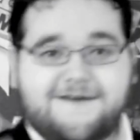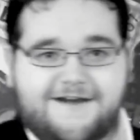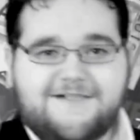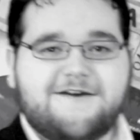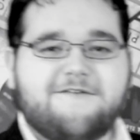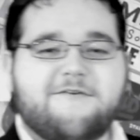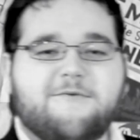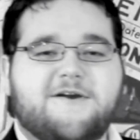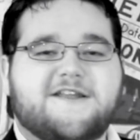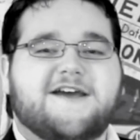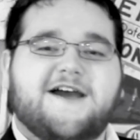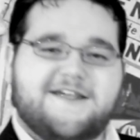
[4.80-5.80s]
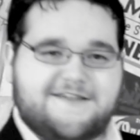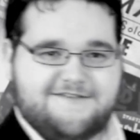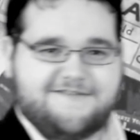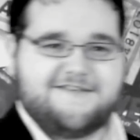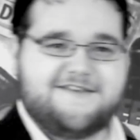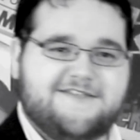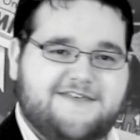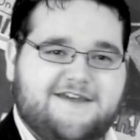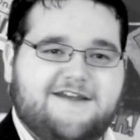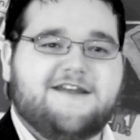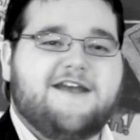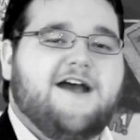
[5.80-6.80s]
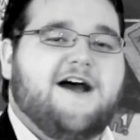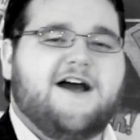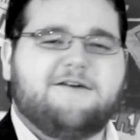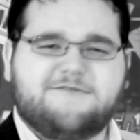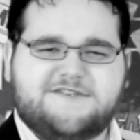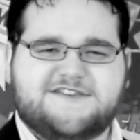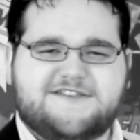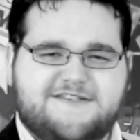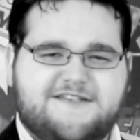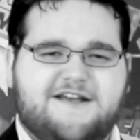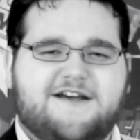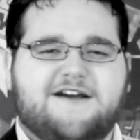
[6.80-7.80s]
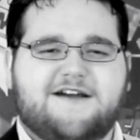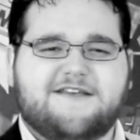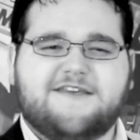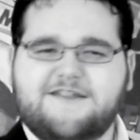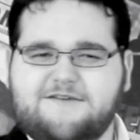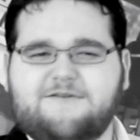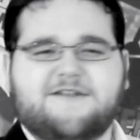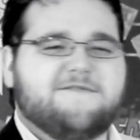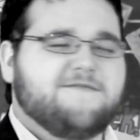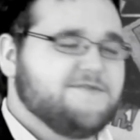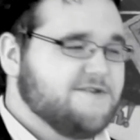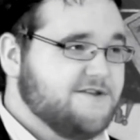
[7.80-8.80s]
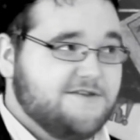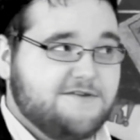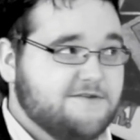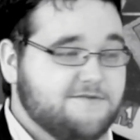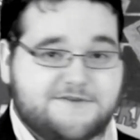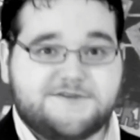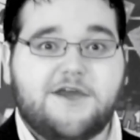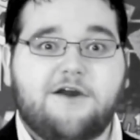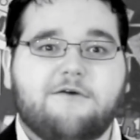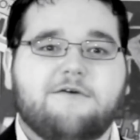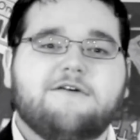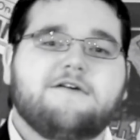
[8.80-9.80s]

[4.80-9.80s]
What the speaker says: Hello everyone, I didn't see you there. I was just getting ready for the show.